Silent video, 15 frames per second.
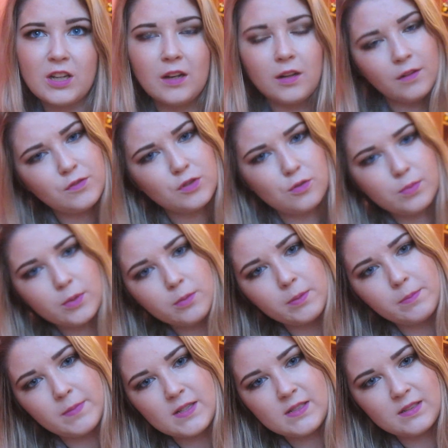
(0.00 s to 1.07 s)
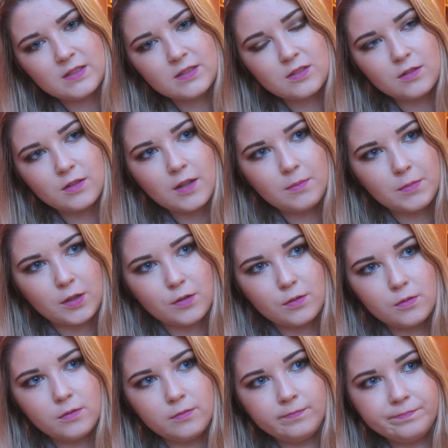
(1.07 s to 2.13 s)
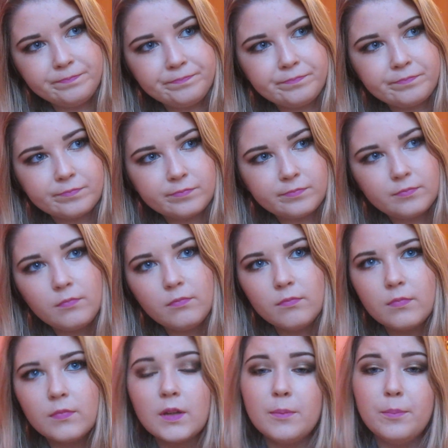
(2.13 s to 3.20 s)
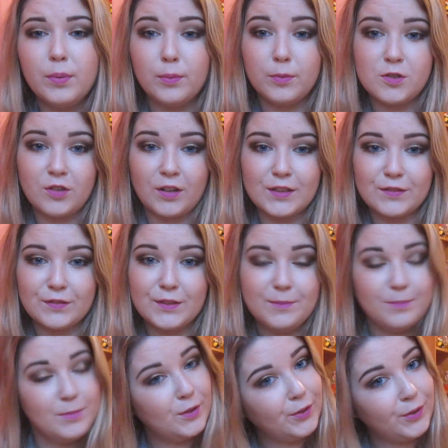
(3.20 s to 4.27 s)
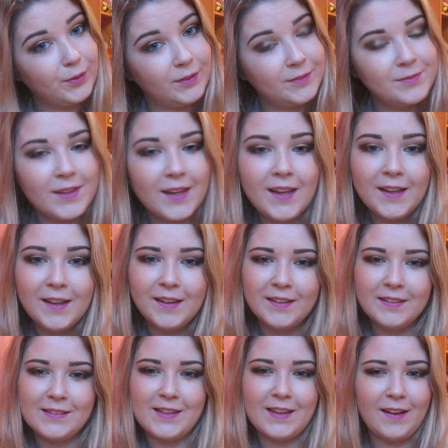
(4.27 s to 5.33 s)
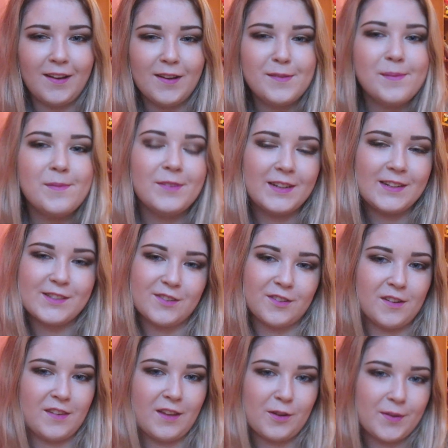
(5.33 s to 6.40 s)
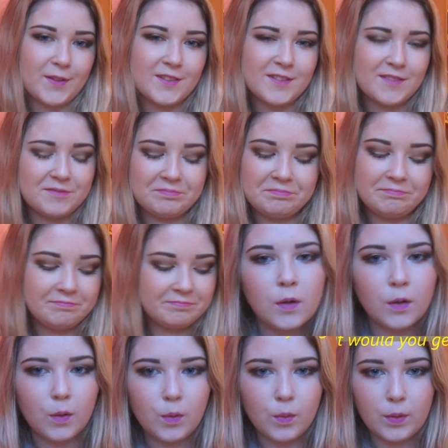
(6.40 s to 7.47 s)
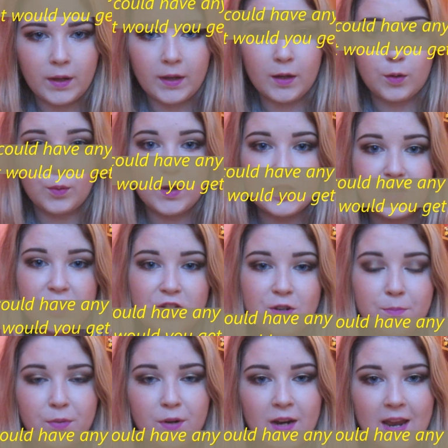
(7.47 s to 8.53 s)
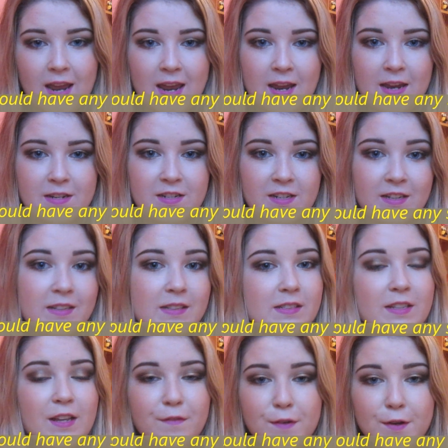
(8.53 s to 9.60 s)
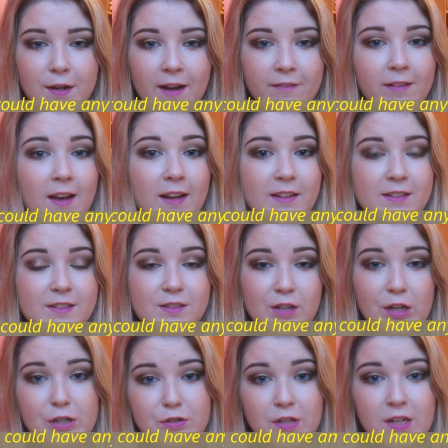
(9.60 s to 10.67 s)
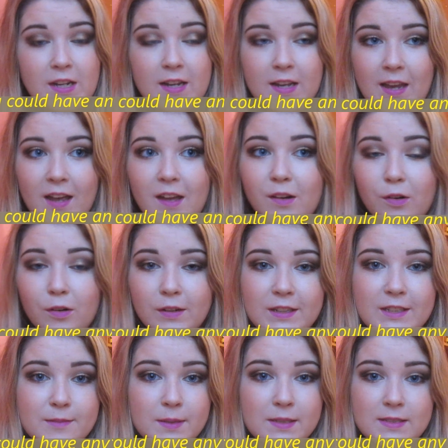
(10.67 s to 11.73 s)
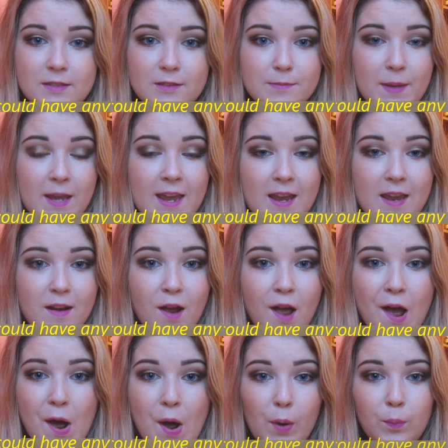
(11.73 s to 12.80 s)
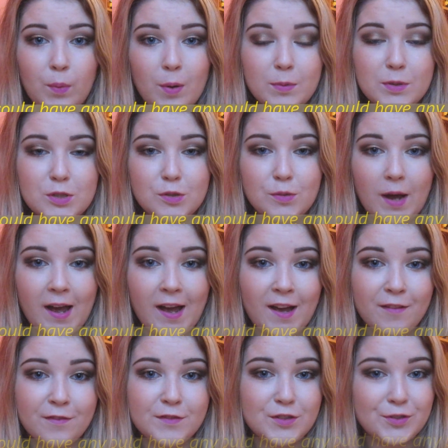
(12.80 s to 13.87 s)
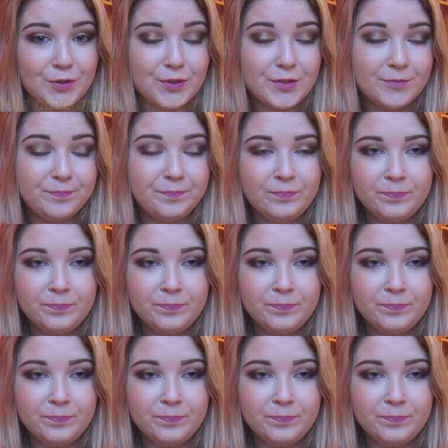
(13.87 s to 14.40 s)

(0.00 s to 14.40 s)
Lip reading: I'd love to open up a business though. That'd be cool, but stressful, but cool. So yeah, I'm not really sure on that question. Okay, question number 8 is, if you could have any surgery, again all expenses paid, what would you have done?